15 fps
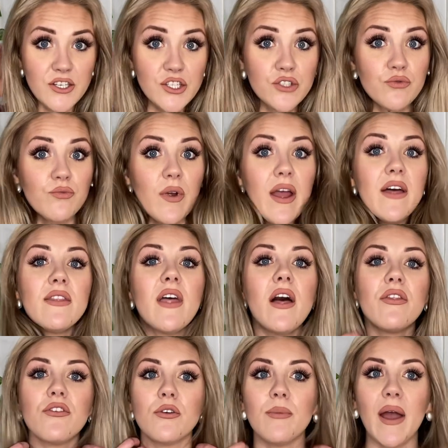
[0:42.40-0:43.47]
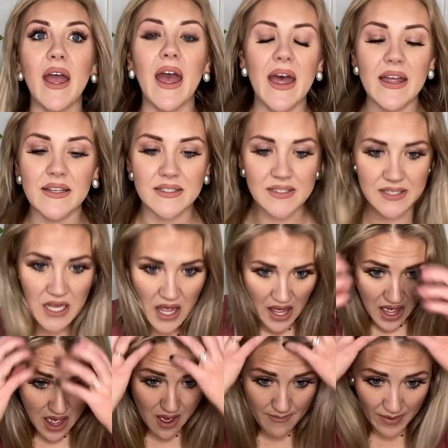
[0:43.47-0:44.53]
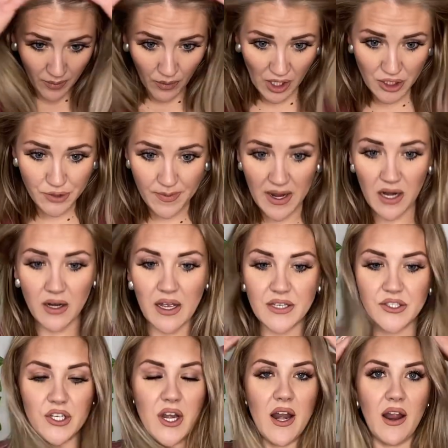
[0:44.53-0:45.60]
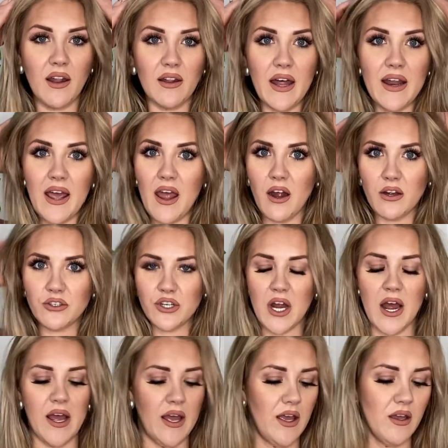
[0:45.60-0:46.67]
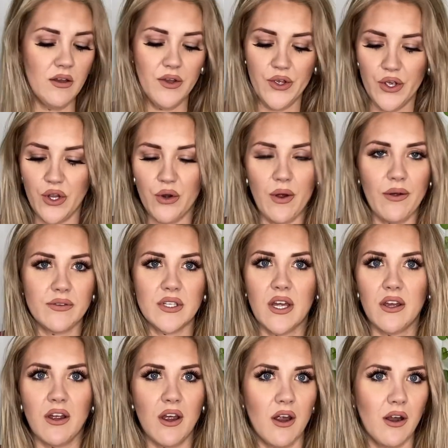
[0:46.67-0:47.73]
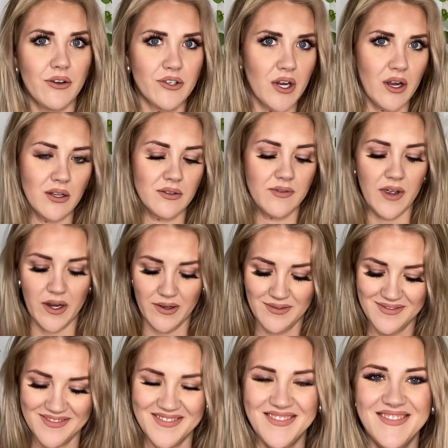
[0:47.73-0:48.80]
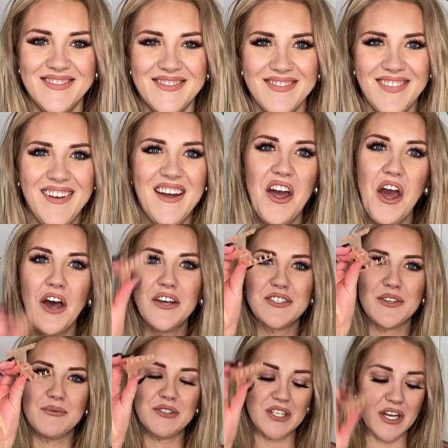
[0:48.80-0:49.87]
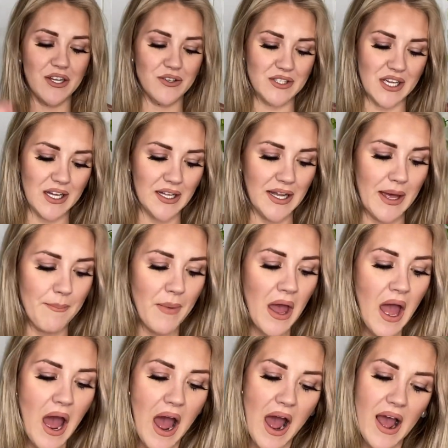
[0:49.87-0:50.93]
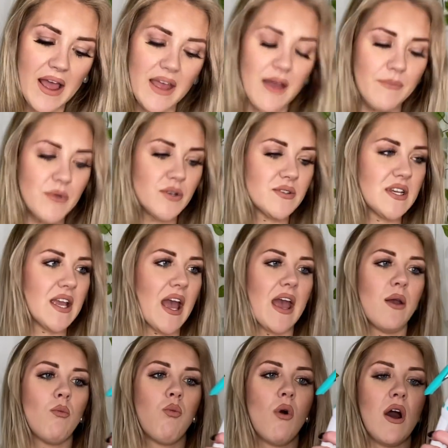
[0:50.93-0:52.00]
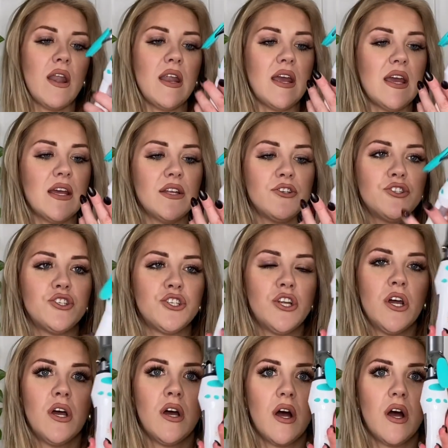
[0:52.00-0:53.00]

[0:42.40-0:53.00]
I just ran that through my ends. I washed my hair yesterday and I let it air dry. You don't have to let your hair air dry, it's fine. So I'm just gonna use a clip. I am using a 1-inch